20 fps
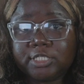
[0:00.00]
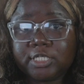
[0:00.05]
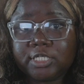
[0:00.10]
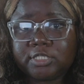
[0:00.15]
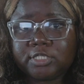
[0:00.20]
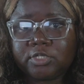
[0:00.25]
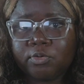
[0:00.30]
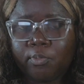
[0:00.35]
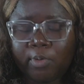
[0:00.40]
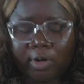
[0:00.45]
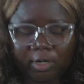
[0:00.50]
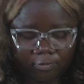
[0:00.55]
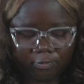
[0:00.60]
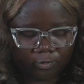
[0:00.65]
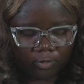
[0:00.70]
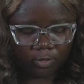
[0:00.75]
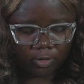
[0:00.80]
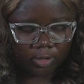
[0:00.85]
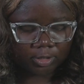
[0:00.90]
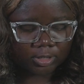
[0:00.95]
did the work
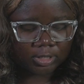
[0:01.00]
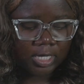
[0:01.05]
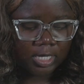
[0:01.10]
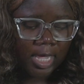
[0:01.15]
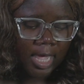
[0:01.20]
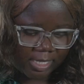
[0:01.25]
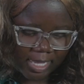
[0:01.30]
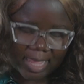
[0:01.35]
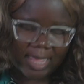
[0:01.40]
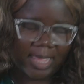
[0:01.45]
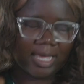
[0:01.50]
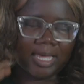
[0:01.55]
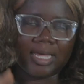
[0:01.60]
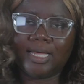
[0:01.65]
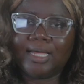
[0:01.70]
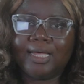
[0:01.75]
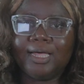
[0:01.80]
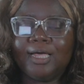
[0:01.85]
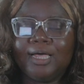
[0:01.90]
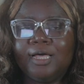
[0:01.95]
for us. Yeah,
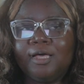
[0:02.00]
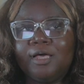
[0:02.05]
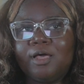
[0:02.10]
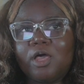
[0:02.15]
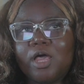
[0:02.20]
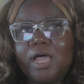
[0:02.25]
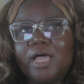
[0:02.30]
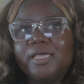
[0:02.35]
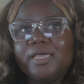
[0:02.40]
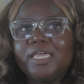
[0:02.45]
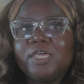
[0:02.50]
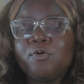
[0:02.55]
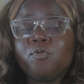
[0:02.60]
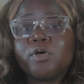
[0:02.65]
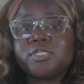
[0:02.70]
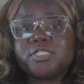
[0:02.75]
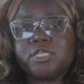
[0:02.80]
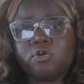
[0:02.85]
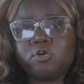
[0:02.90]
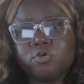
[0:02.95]
it
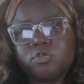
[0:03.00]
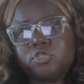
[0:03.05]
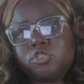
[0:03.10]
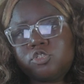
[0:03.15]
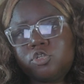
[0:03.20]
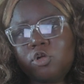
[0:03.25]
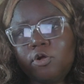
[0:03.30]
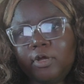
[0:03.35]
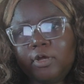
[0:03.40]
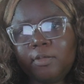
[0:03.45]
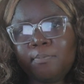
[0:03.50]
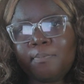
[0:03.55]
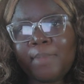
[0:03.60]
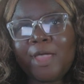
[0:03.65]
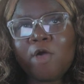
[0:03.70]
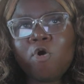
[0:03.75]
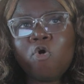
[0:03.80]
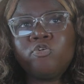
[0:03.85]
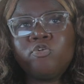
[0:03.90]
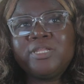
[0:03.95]
was a good story.
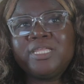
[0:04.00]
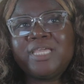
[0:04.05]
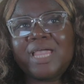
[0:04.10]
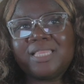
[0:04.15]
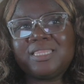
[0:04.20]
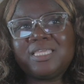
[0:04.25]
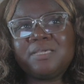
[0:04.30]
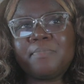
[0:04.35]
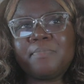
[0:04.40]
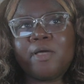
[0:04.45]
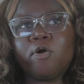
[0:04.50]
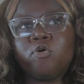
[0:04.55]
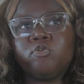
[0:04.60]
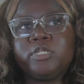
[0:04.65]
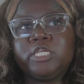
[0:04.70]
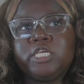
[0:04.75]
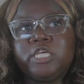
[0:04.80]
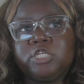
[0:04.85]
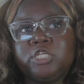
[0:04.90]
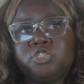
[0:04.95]
I think my
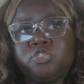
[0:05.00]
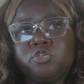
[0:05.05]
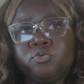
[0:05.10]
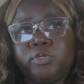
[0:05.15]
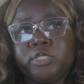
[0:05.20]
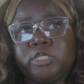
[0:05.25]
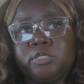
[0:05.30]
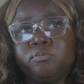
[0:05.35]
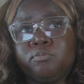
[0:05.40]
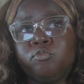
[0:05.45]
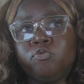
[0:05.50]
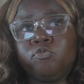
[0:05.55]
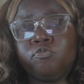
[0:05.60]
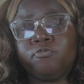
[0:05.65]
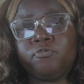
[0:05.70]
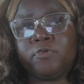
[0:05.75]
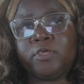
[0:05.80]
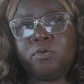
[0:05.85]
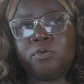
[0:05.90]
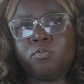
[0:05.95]
only issue with the
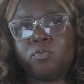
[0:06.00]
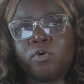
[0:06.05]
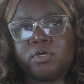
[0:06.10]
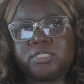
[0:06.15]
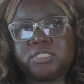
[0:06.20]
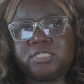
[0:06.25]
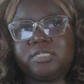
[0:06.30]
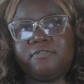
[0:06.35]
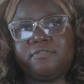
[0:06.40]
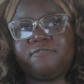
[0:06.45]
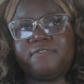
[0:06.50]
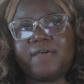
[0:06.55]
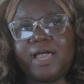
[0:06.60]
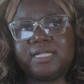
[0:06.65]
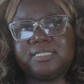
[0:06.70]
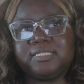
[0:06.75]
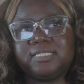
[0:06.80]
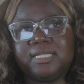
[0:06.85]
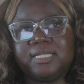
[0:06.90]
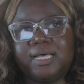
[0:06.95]
movie was the
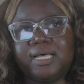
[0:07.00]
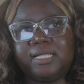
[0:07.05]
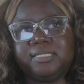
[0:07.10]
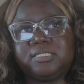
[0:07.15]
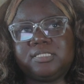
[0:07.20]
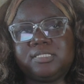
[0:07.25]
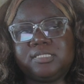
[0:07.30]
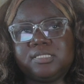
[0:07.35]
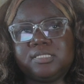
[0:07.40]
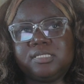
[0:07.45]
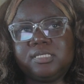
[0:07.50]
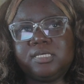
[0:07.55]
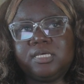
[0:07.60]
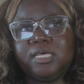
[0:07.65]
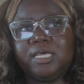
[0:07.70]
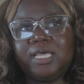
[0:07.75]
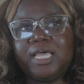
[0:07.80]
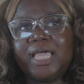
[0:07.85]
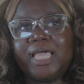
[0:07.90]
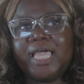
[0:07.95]
fact that
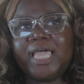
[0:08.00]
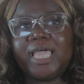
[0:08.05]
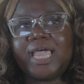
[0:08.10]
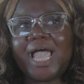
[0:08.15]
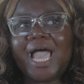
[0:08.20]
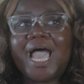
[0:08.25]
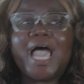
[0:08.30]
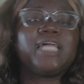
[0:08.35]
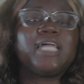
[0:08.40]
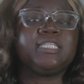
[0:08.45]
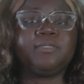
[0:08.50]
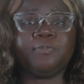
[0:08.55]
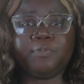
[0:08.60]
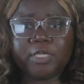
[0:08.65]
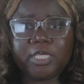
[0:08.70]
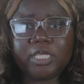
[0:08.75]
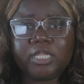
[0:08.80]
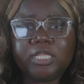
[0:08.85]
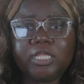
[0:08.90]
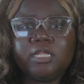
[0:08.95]
at the
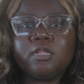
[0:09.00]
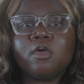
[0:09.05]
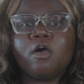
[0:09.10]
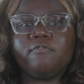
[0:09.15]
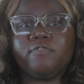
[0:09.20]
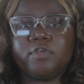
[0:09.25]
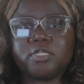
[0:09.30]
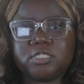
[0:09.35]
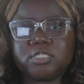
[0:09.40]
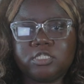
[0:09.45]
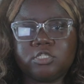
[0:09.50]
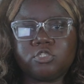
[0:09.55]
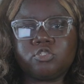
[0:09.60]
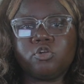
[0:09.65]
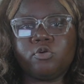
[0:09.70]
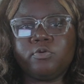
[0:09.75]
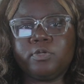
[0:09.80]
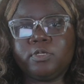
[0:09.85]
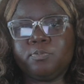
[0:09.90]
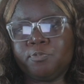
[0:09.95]
beginning, obviously the
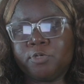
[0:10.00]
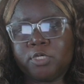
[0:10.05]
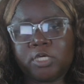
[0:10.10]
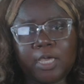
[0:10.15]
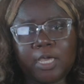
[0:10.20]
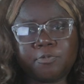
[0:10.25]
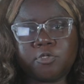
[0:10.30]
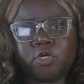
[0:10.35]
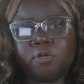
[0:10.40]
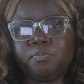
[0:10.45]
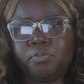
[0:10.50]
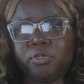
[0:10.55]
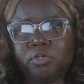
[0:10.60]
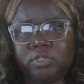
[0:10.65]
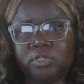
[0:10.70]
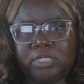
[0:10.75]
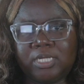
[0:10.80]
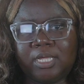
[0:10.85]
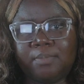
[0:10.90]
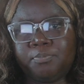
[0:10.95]
story kept on
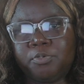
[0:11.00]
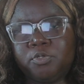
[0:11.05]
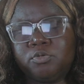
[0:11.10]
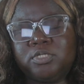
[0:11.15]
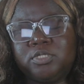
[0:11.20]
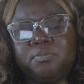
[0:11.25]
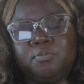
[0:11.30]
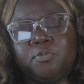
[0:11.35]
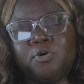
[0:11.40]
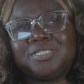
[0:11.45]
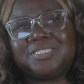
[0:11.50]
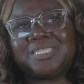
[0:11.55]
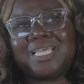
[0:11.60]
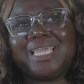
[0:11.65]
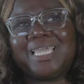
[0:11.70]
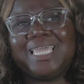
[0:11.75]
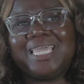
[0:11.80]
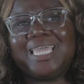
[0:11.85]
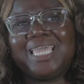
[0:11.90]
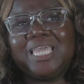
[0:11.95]
building and building, but
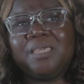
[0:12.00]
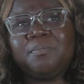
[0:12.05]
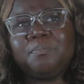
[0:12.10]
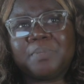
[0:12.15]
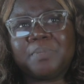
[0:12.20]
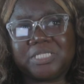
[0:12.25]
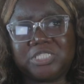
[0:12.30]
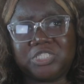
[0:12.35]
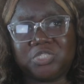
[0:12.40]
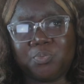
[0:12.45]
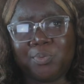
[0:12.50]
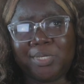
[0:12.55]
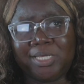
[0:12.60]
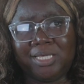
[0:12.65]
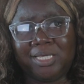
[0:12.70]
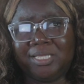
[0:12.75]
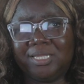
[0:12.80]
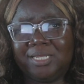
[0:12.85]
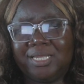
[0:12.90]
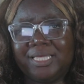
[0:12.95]
in
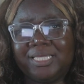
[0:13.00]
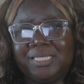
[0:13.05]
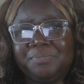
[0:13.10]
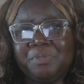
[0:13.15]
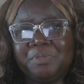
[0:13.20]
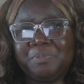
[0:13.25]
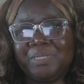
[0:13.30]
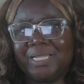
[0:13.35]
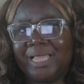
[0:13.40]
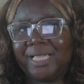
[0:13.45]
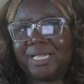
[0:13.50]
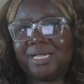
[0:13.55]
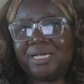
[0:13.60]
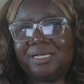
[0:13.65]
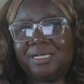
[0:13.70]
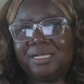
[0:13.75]
between, like maybe like